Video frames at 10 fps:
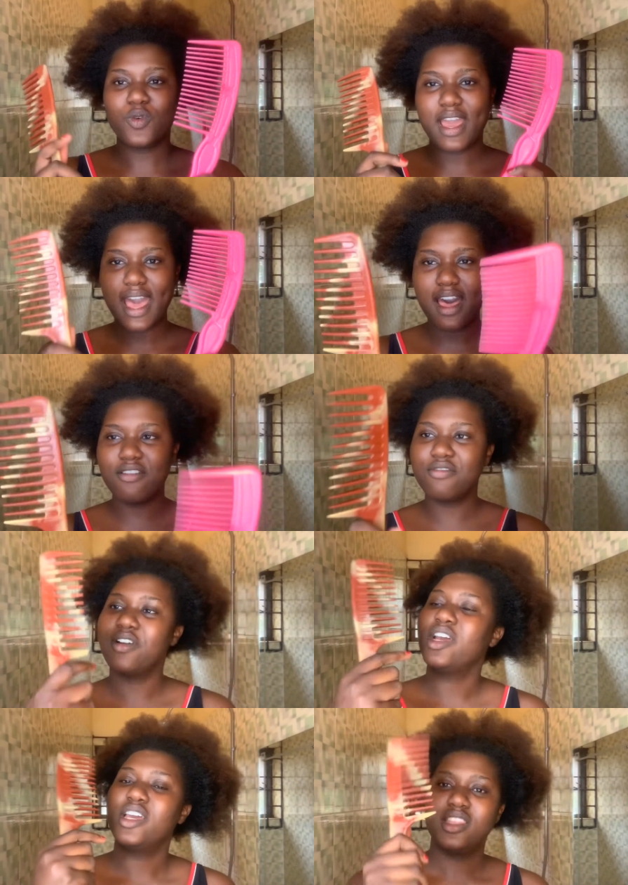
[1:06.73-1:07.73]
i have
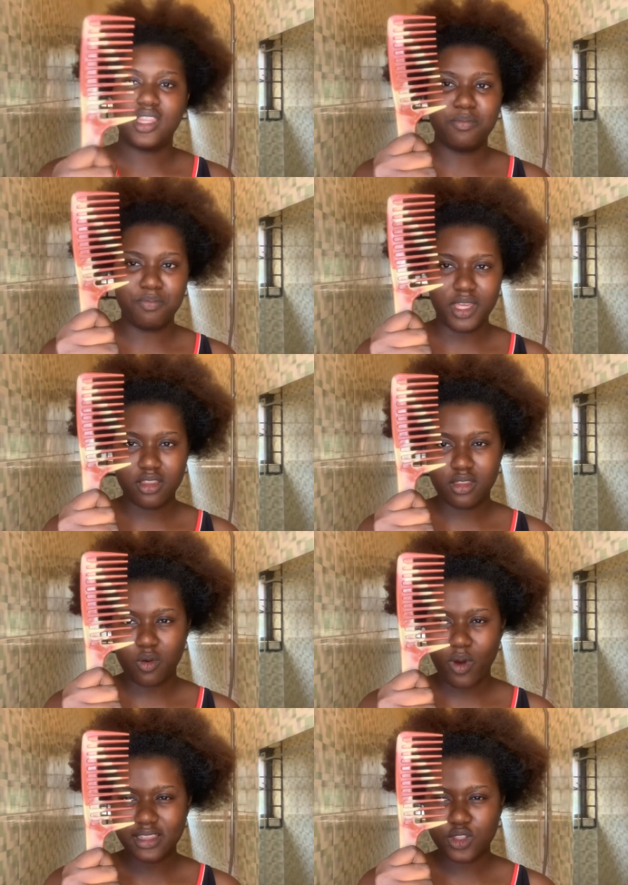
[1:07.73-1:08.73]
the big the
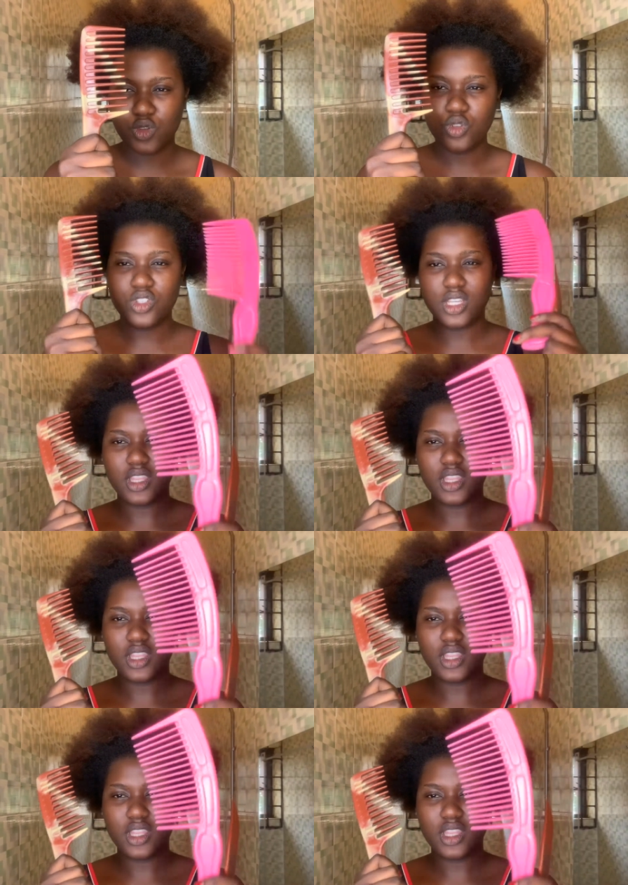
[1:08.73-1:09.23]
wide tooth the